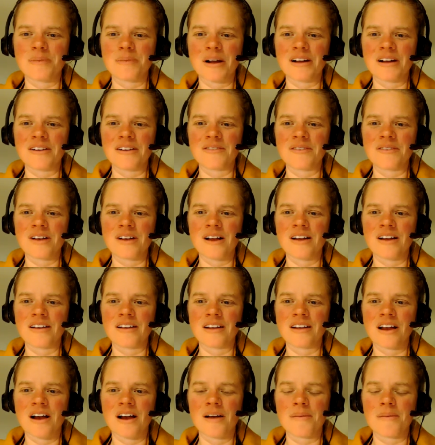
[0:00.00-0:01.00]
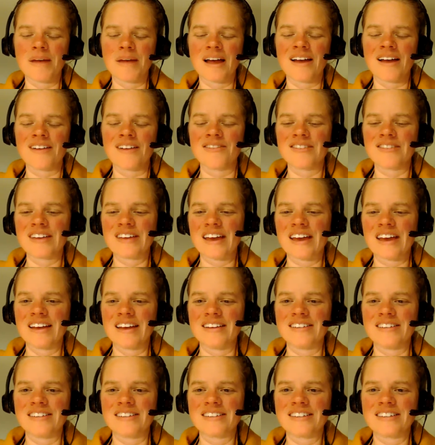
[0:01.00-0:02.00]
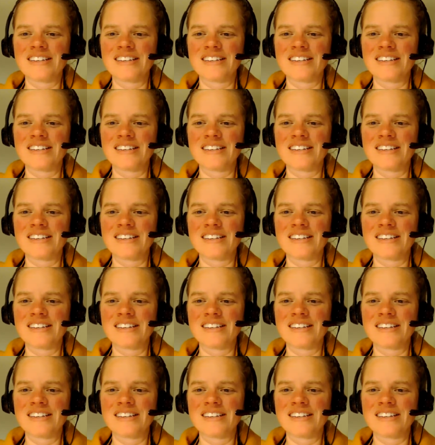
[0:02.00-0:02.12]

part of on Comm Ave. And